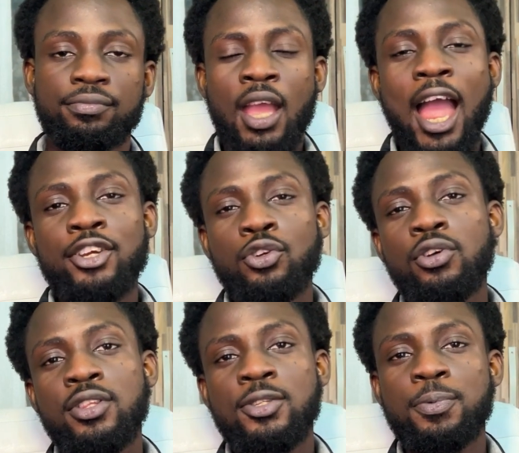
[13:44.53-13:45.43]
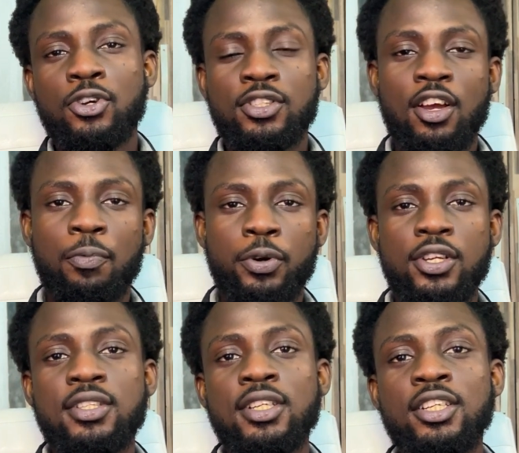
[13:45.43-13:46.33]
I know this because I've
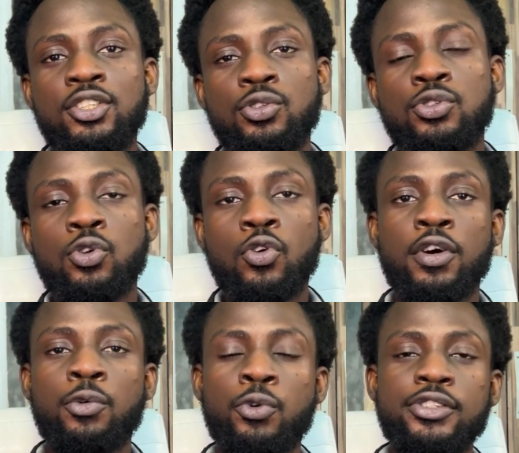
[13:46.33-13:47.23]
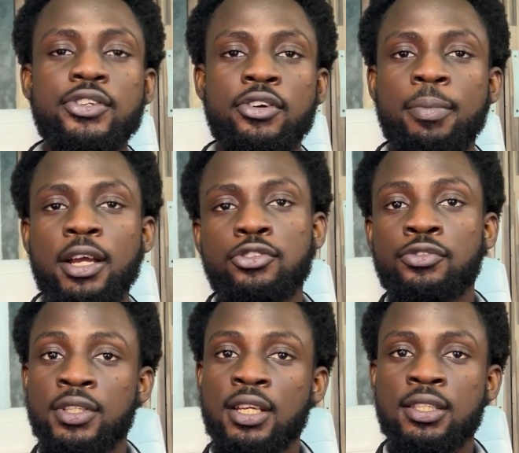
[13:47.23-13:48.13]
personally used over 1TB
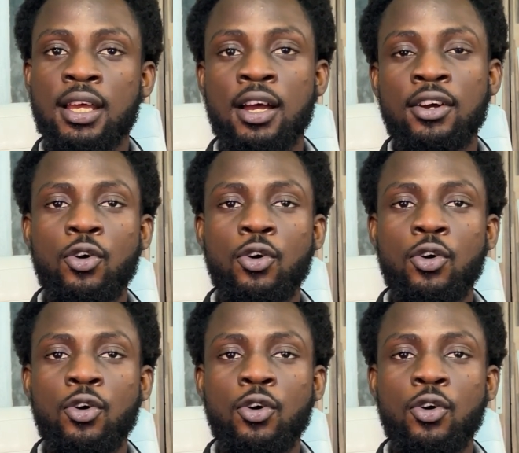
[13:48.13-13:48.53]
of data